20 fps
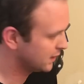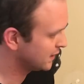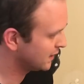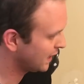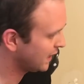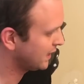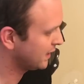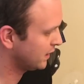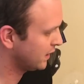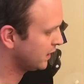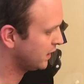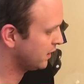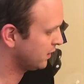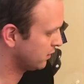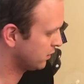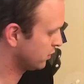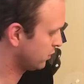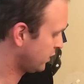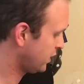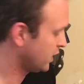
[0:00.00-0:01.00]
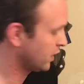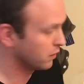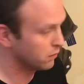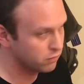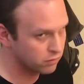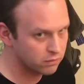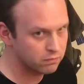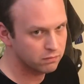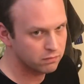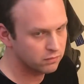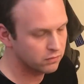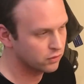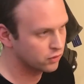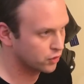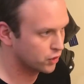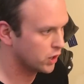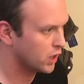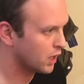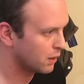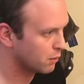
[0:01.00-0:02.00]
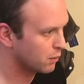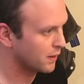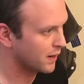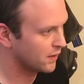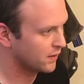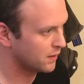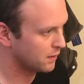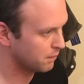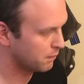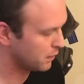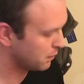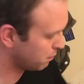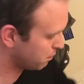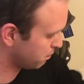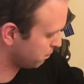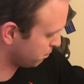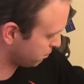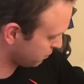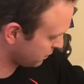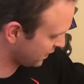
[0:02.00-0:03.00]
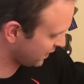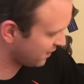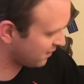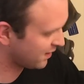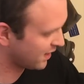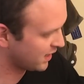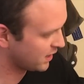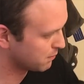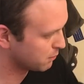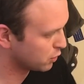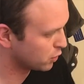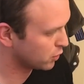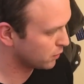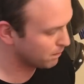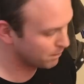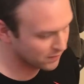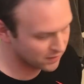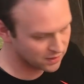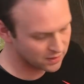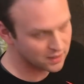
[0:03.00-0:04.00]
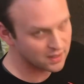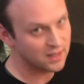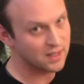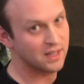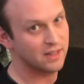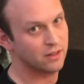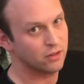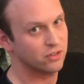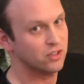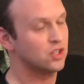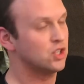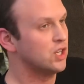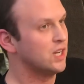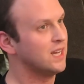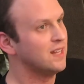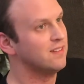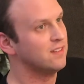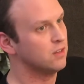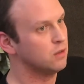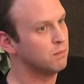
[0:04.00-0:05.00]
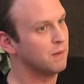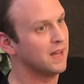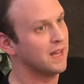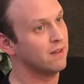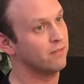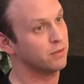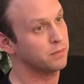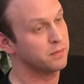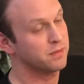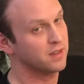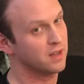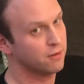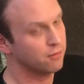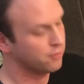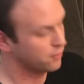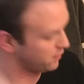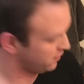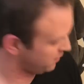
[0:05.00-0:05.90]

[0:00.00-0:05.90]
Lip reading: lightly, or scrub around the inside the bowl. There's a chance that you might have some stuff